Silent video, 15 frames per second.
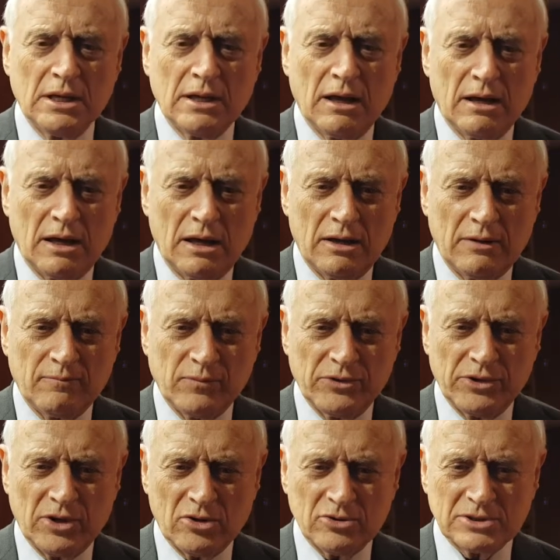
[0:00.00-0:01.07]

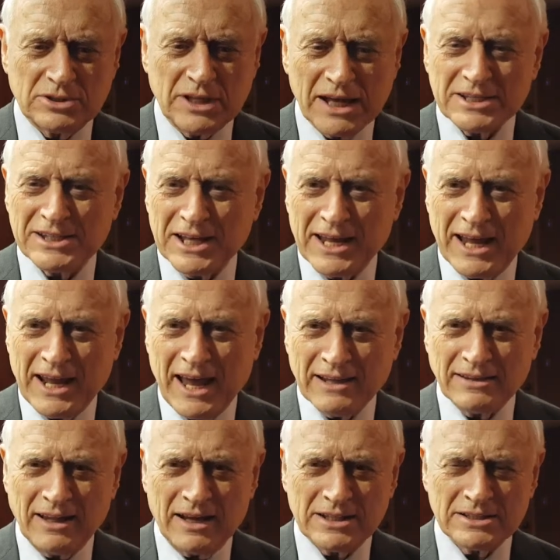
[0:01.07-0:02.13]
It's nice to get
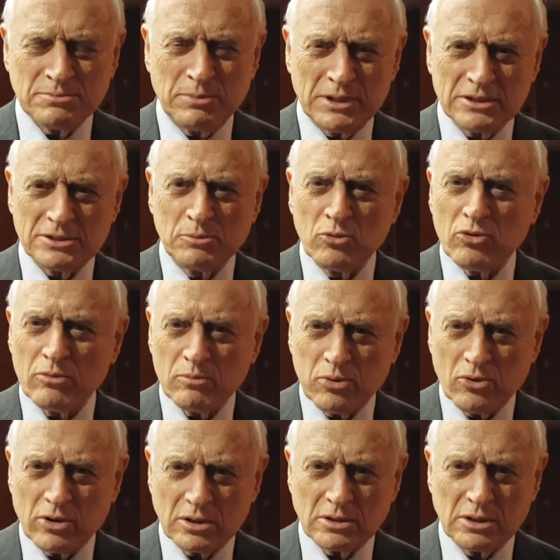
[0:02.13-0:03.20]
headlines, but it's more
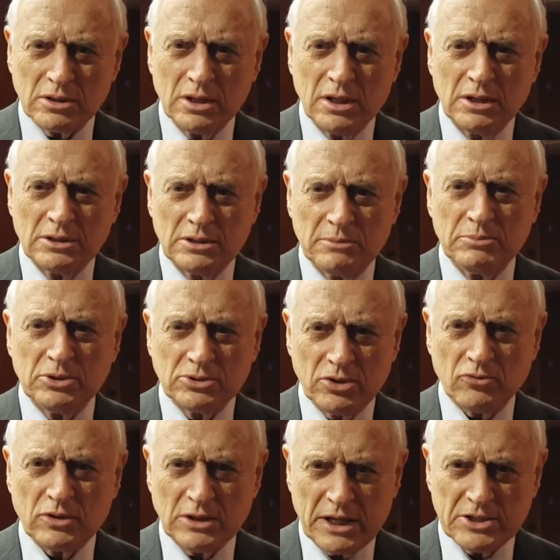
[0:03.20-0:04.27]
important to build a
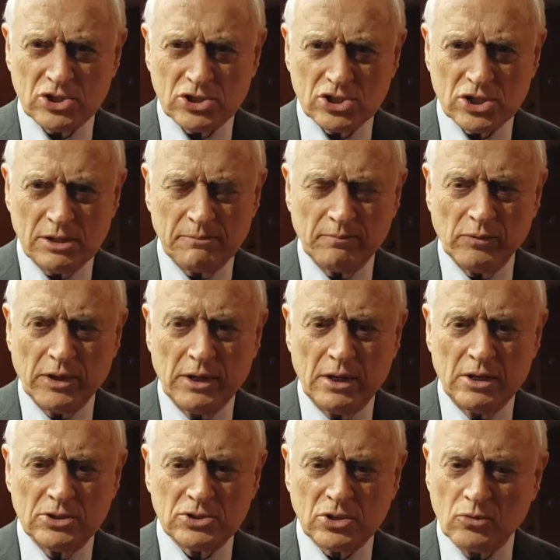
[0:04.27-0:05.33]
relationship.
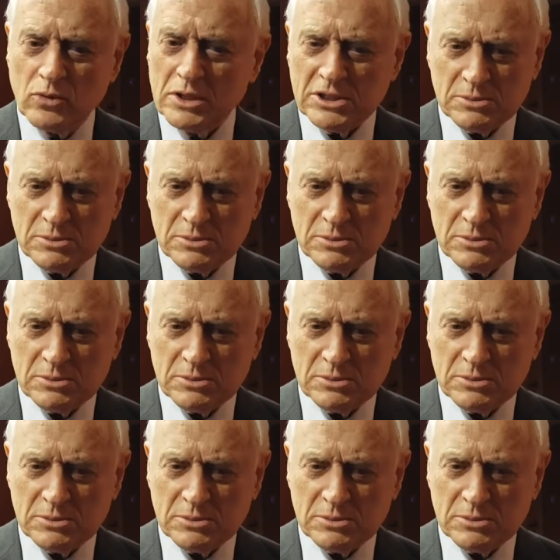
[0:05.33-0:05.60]
So we